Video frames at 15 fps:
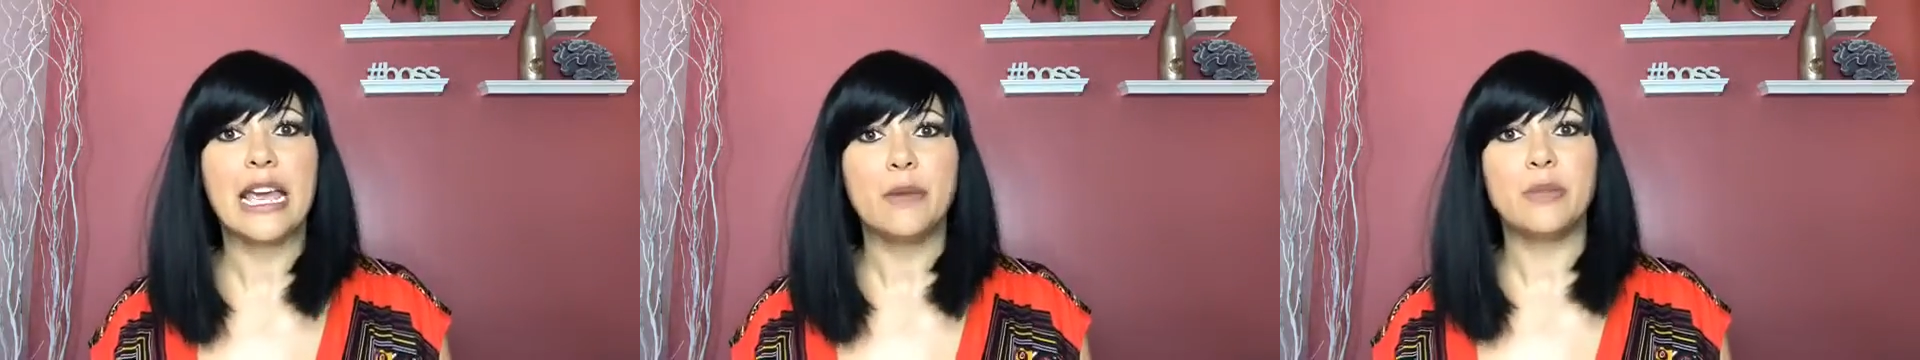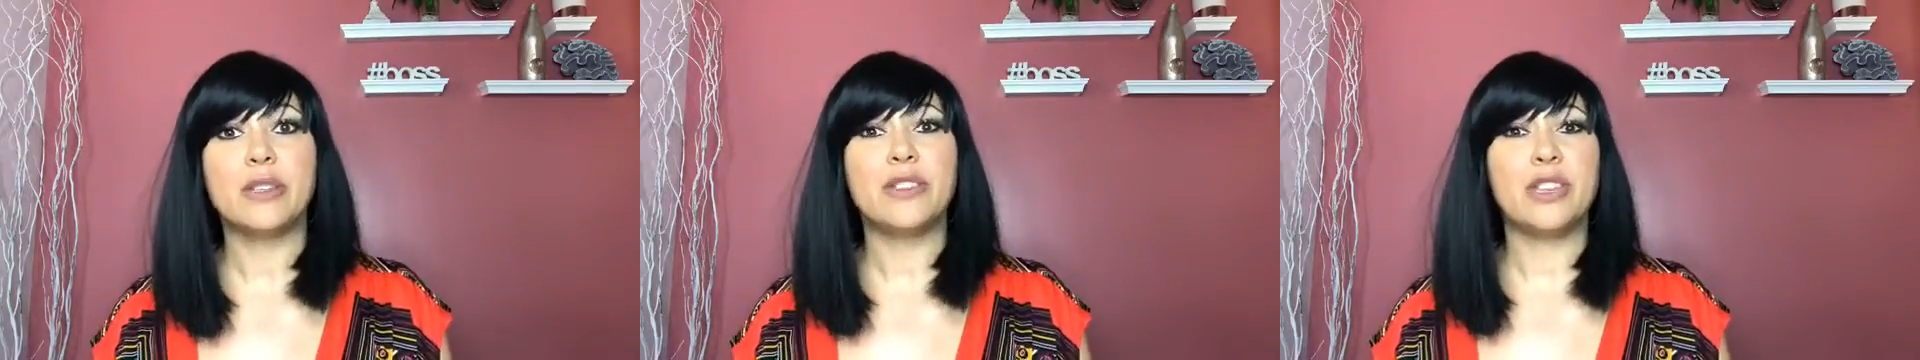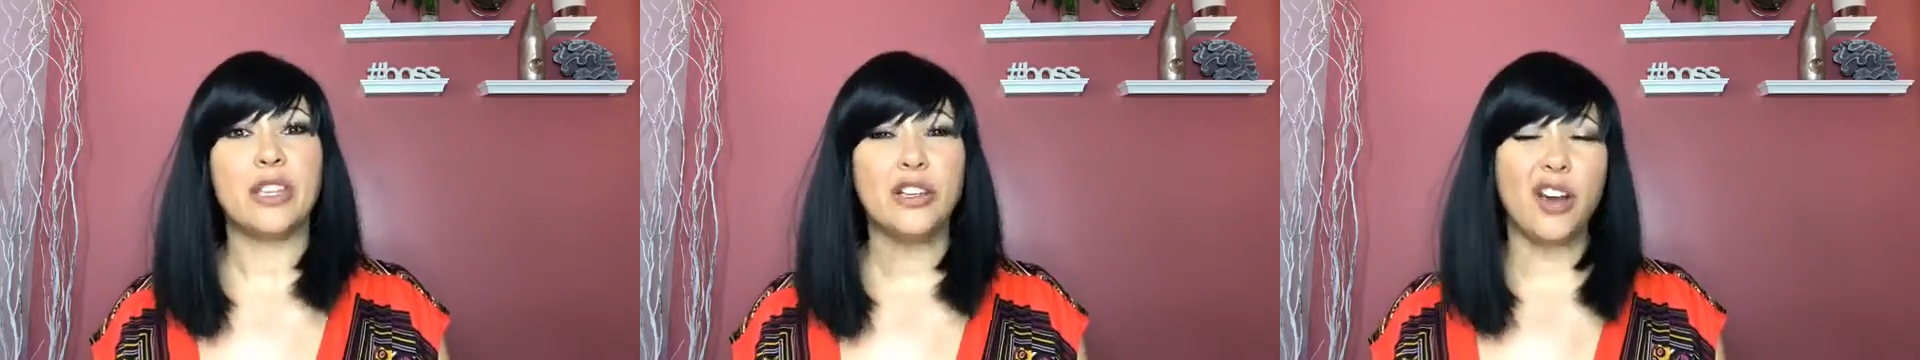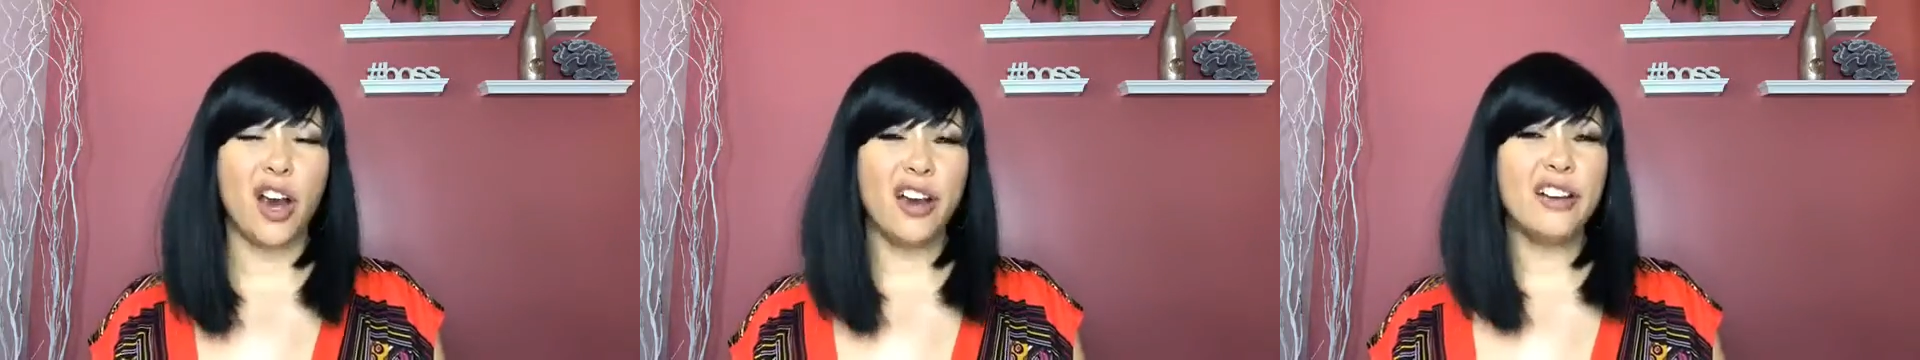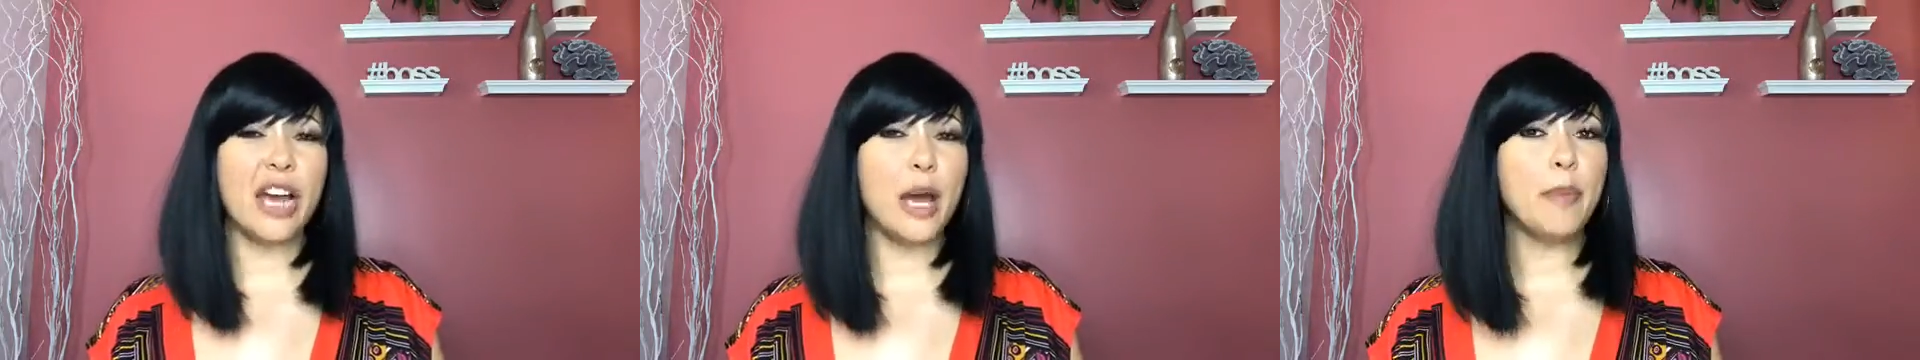But there
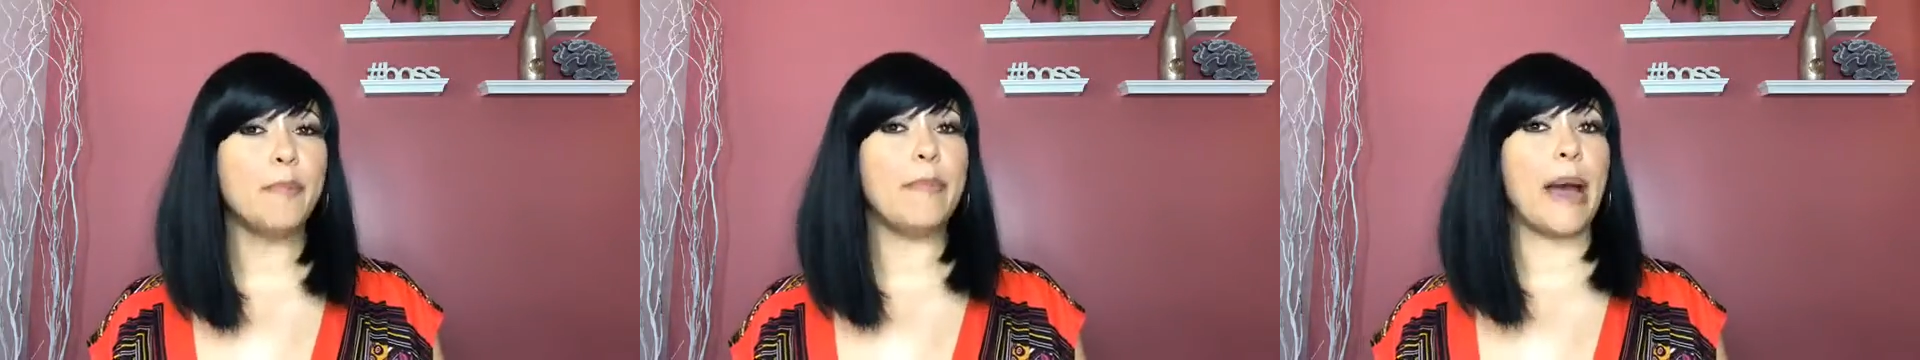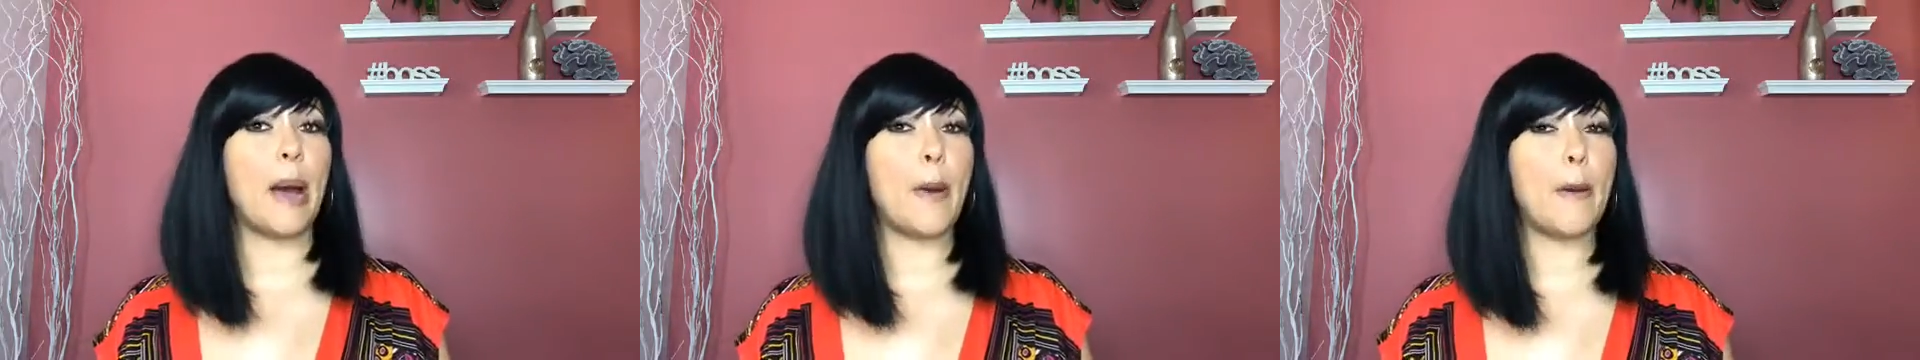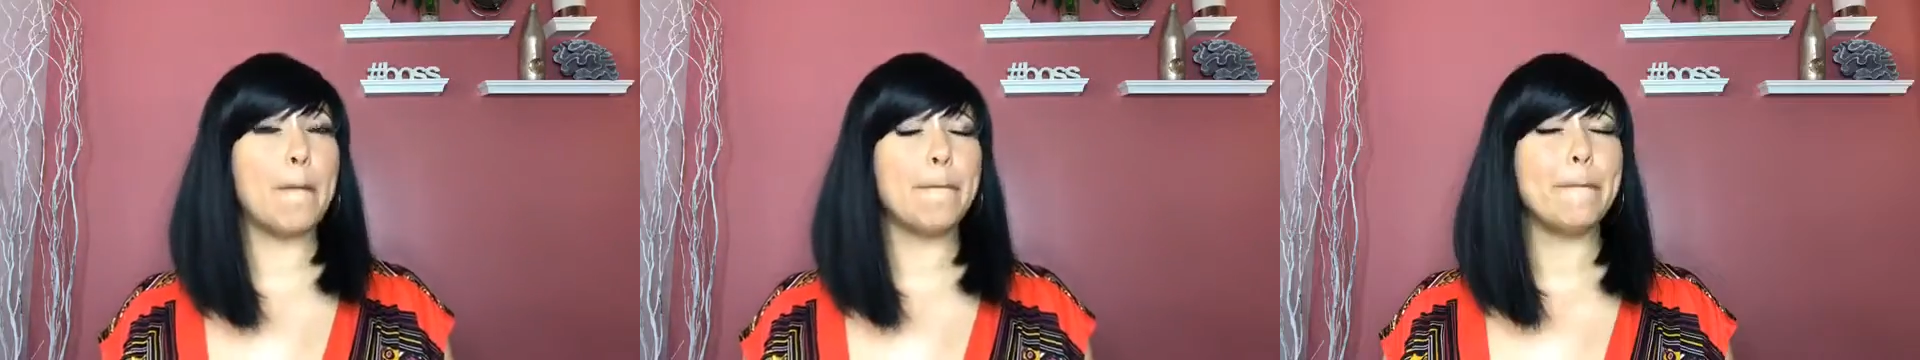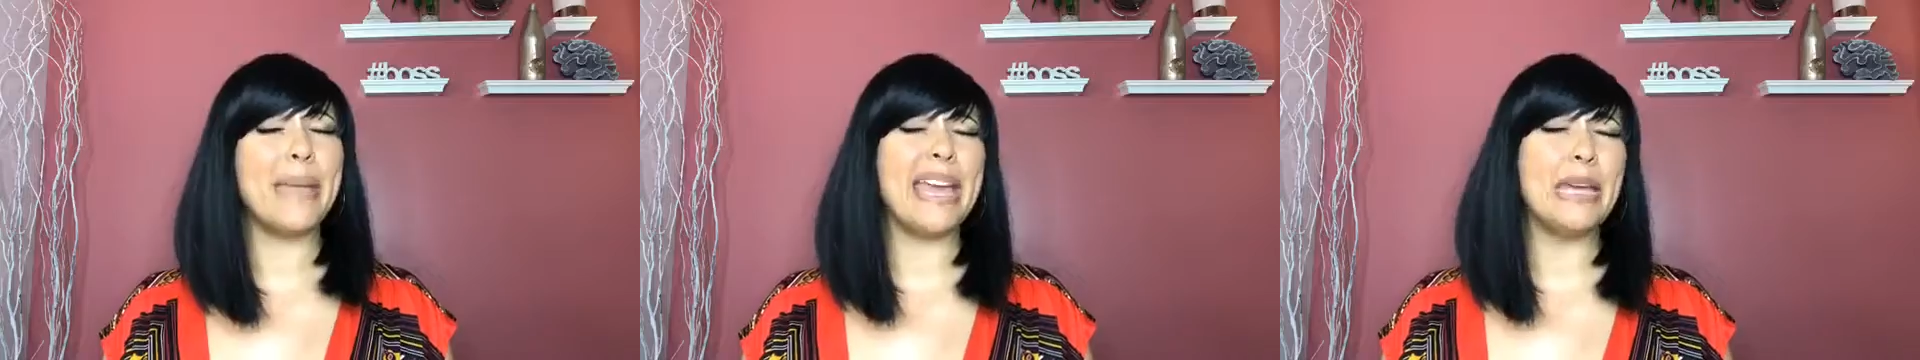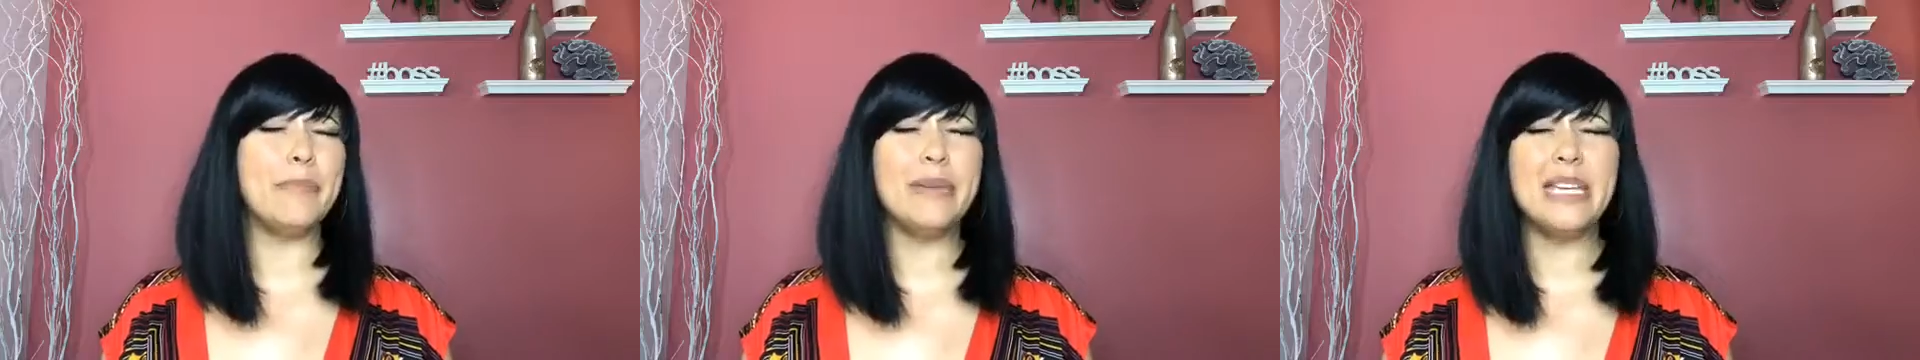are about
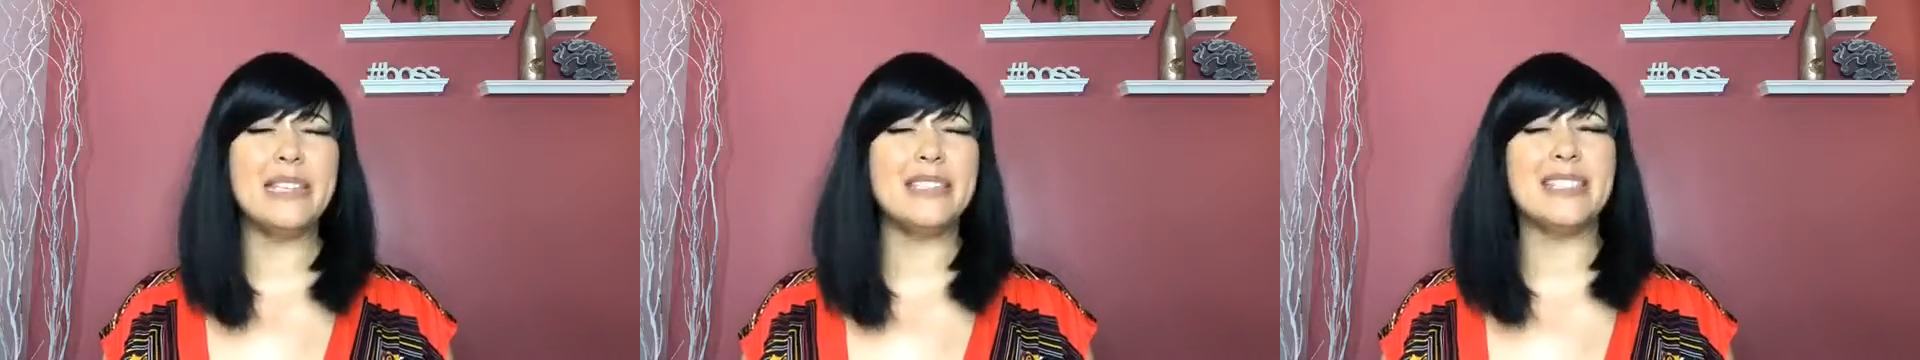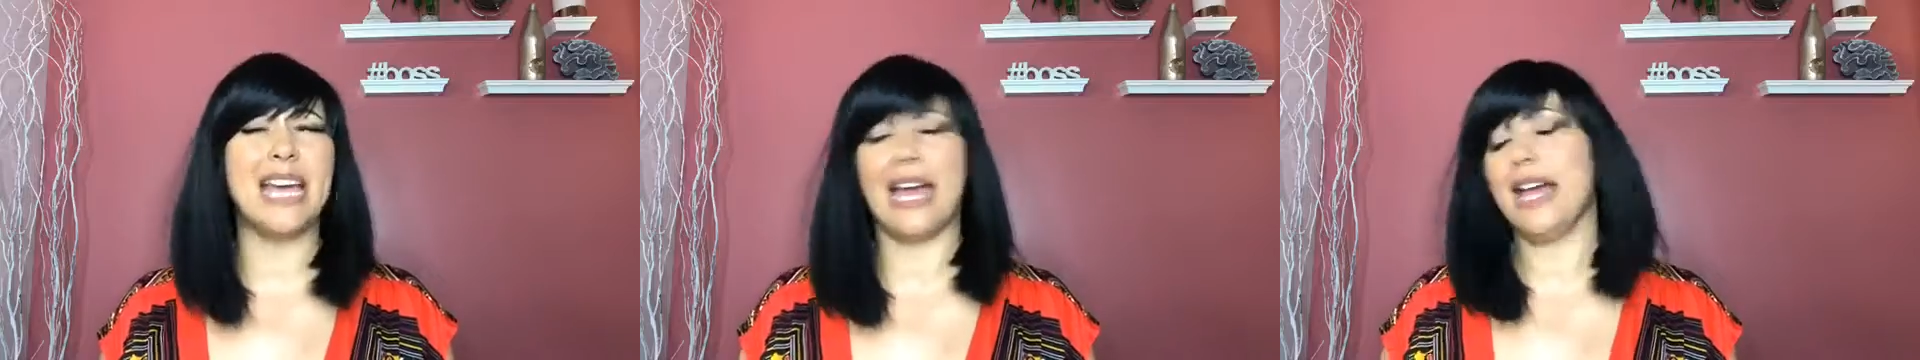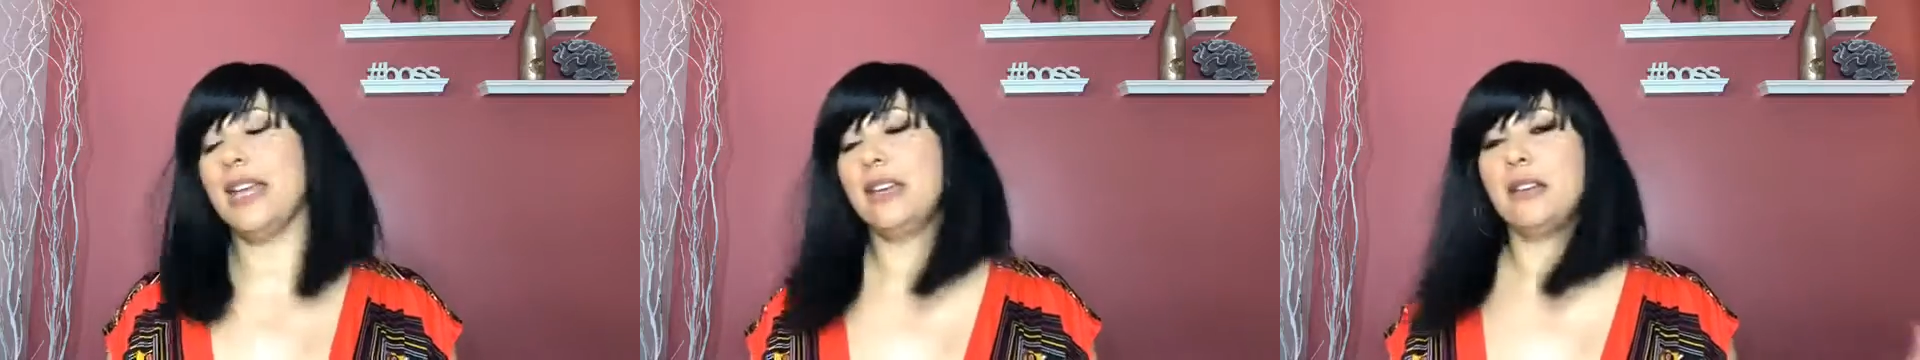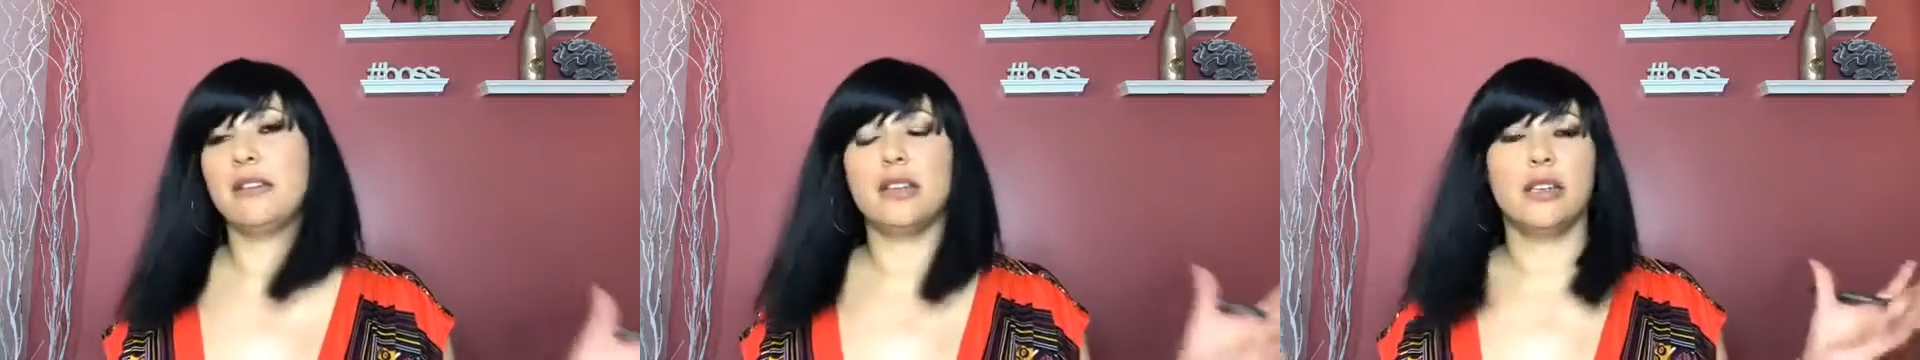maybe 10